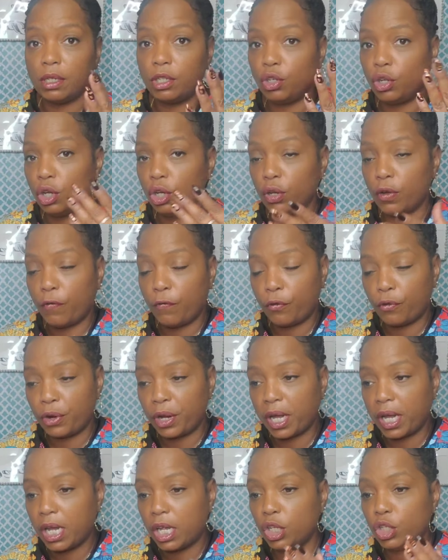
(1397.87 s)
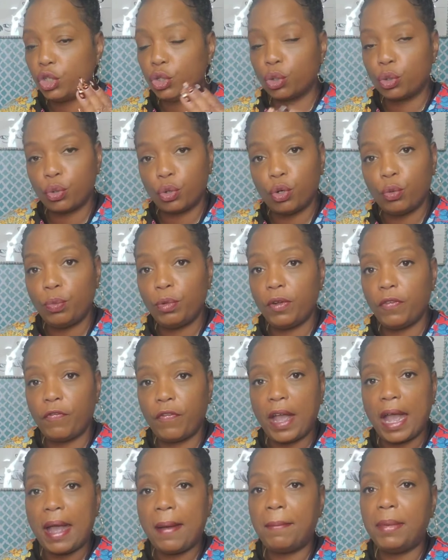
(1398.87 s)
Your little friends, your group, your
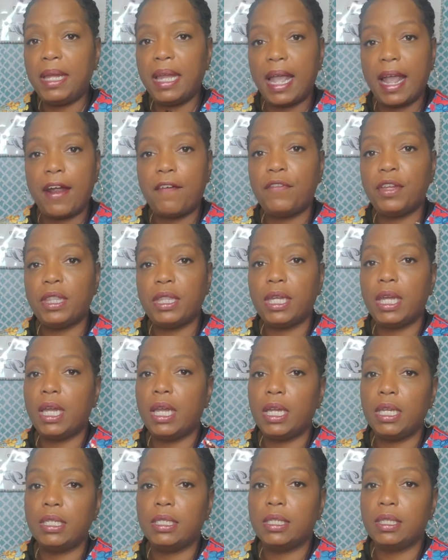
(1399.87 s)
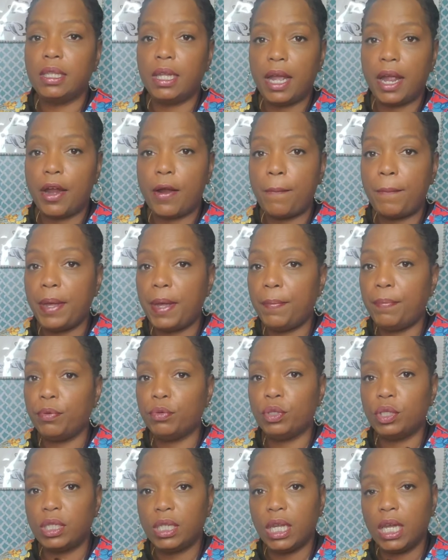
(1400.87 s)
family, everything is there. People
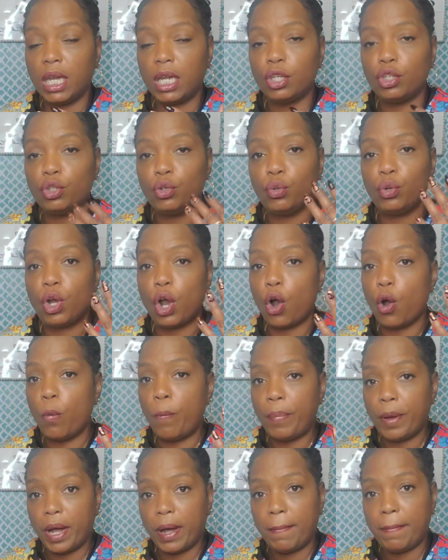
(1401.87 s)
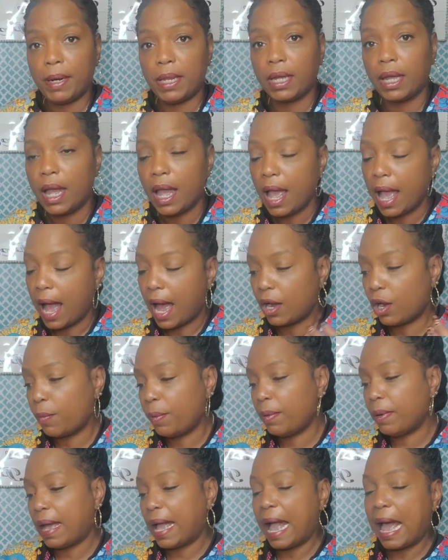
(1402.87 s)
see it. Do go public. I know
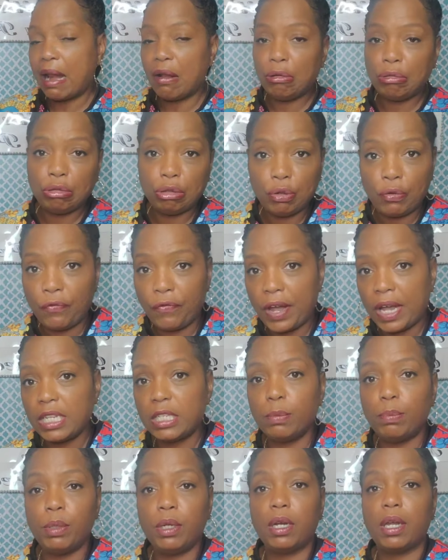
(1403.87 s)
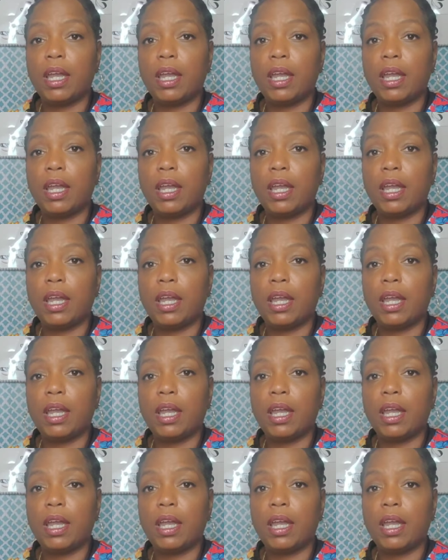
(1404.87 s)
people like, I don't do Facebook.